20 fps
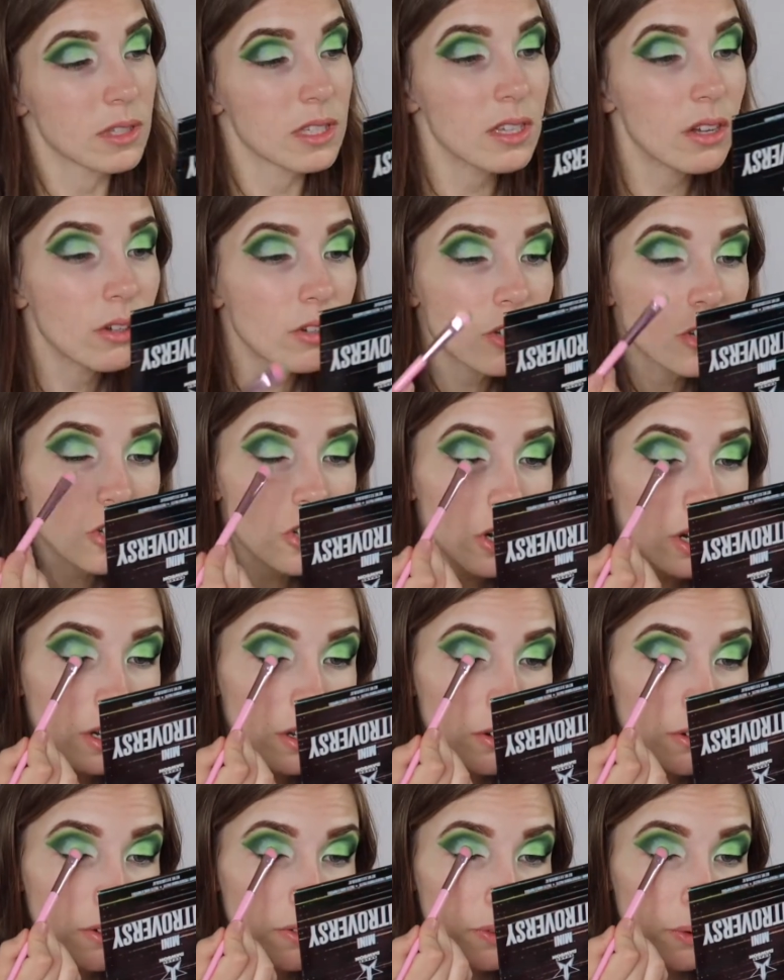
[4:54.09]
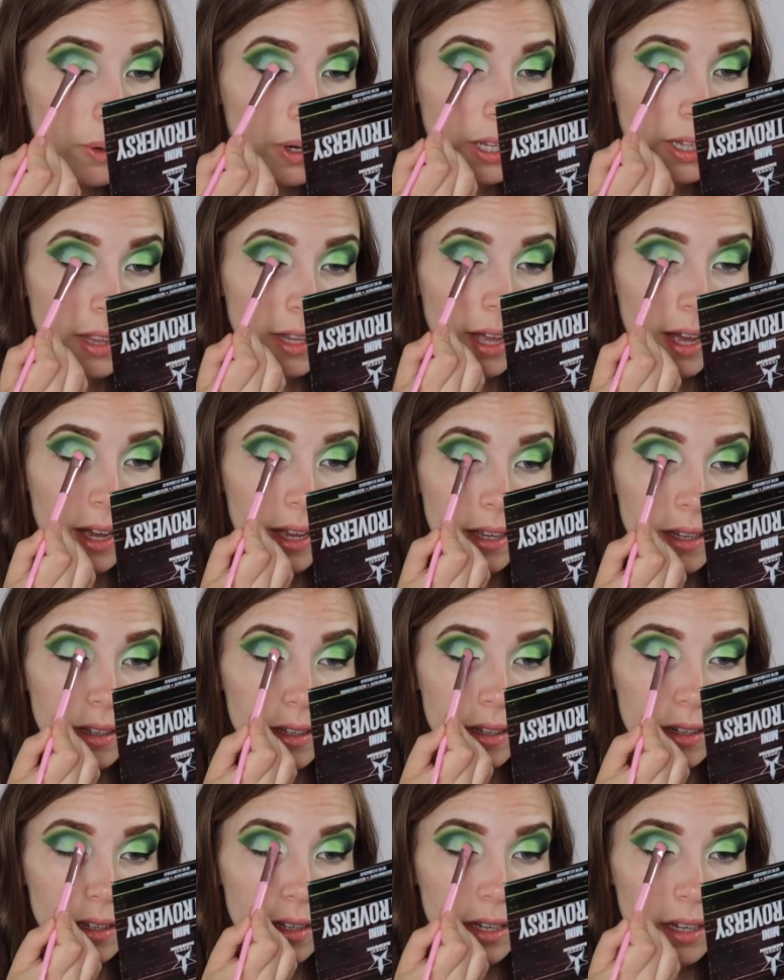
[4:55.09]
still just trying to avoid
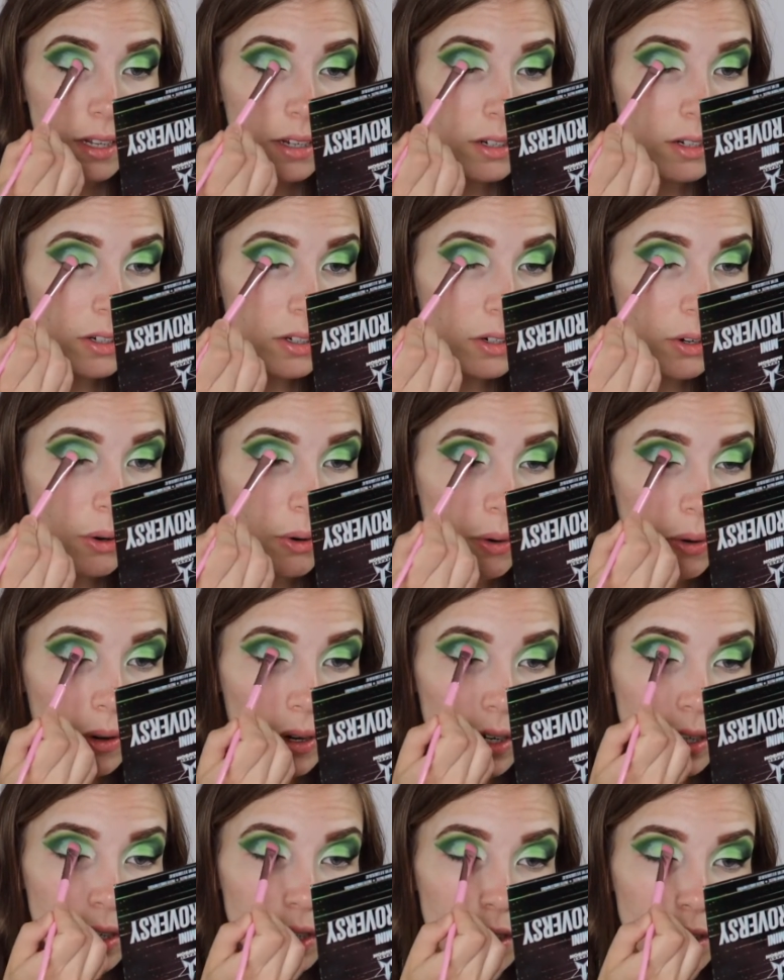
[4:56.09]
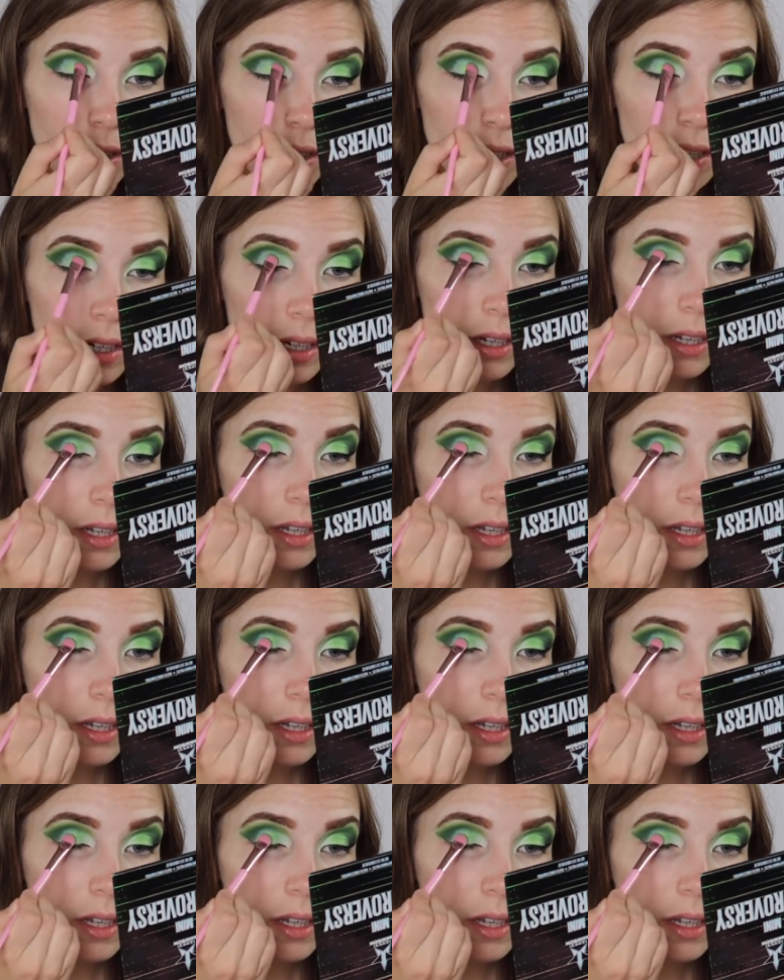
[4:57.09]
that inner corner